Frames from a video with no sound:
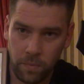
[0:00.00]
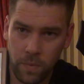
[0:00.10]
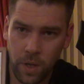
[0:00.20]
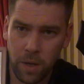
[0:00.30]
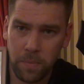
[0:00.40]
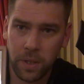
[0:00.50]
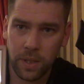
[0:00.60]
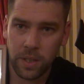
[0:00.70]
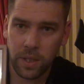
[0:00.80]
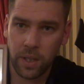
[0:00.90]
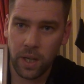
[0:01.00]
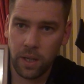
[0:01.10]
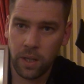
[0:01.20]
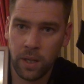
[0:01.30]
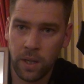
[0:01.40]
I hope you can see that.
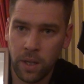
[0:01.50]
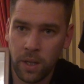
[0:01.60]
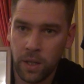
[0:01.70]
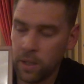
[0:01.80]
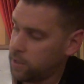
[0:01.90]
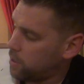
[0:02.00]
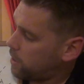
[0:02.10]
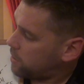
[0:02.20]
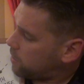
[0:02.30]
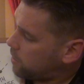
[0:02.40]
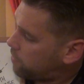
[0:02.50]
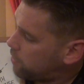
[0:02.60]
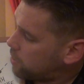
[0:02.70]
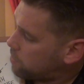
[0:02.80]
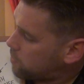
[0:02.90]
So that's the
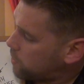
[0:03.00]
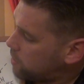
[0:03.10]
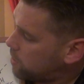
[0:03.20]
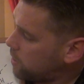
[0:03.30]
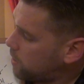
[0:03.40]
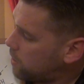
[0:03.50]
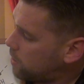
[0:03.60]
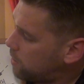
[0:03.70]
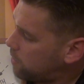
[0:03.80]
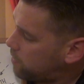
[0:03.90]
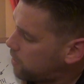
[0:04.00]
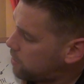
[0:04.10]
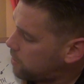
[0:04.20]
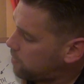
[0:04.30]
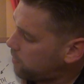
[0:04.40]
difference between thinking
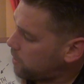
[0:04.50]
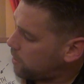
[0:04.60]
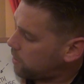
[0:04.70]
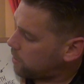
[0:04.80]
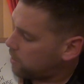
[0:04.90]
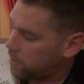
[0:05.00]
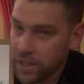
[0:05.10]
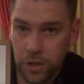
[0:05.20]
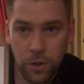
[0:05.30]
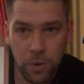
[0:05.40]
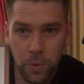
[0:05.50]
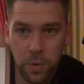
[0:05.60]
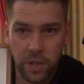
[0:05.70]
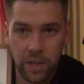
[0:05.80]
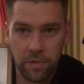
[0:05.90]
versus feeling. They're 2
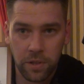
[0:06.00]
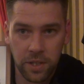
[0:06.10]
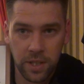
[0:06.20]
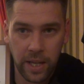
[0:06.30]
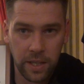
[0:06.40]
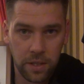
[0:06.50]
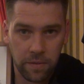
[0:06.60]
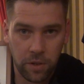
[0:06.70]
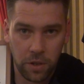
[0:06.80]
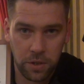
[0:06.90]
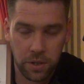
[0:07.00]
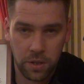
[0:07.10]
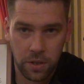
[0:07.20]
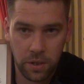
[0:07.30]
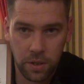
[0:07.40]
different states of
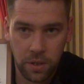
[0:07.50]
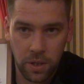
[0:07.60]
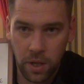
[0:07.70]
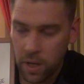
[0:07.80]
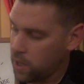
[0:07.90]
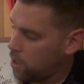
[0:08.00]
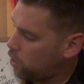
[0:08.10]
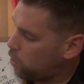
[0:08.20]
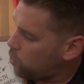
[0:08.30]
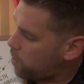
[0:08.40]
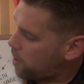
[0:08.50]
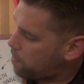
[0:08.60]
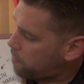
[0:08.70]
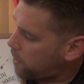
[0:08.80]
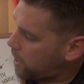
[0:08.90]
consciousness, all
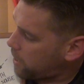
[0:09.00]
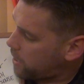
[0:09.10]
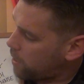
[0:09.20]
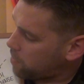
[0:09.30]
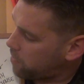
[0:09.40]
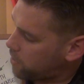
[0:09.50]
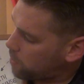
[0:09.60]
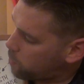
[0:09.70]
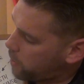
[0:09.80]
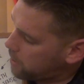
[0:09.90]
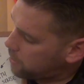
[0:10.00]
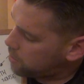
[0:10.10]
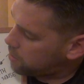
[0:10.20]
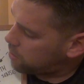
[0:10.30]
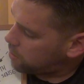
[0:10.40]
playing out within
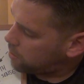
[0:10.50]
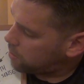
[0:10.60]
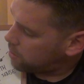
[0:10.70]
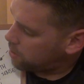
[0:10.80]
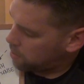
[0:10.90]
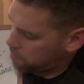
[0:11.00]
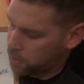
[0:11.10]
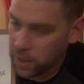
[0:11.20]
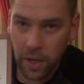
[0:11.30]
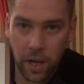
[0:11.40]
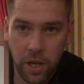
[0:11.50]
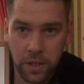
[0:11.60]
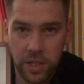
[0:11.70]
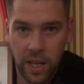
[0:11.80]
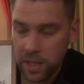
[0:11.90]
awareness, but in the
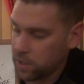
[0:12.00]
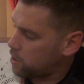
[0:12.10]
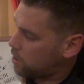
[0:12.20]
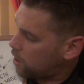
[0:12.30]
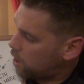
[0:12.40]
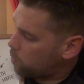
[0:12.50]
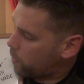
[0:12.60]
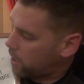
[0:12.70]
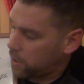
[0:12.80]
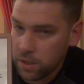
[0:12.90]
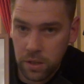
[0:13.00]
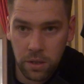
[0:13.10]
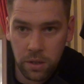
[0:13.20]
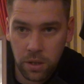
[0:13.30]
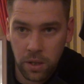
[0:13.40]
last stage, awareness